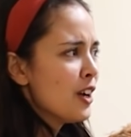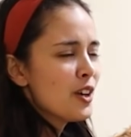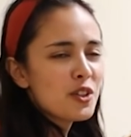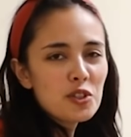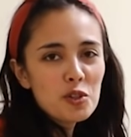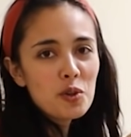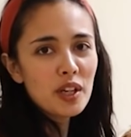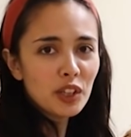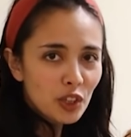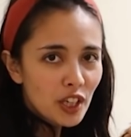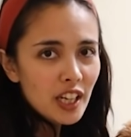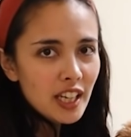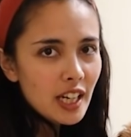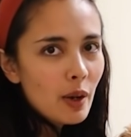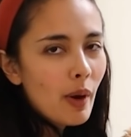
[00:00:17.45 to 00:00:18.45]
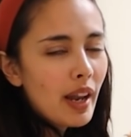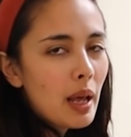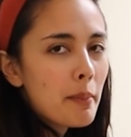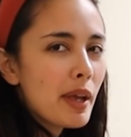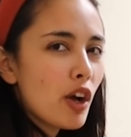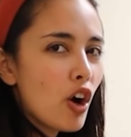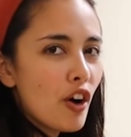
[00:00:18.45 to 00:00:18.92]
so ito na yung ginawa
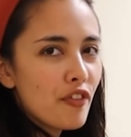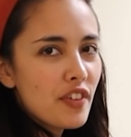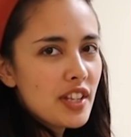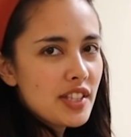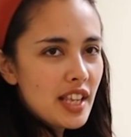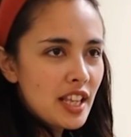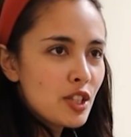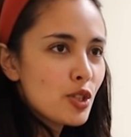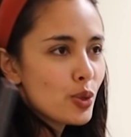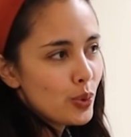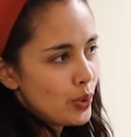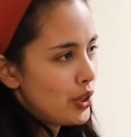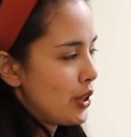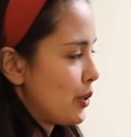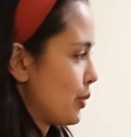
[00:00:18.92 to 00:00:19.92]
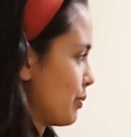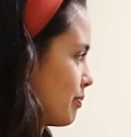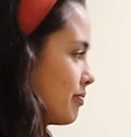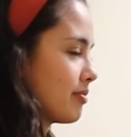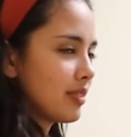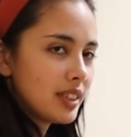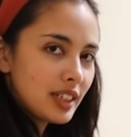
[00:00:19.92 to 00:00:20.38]
naming office and studio.
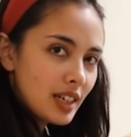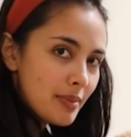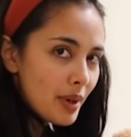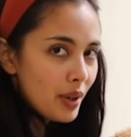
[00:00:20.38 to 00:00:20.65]
Come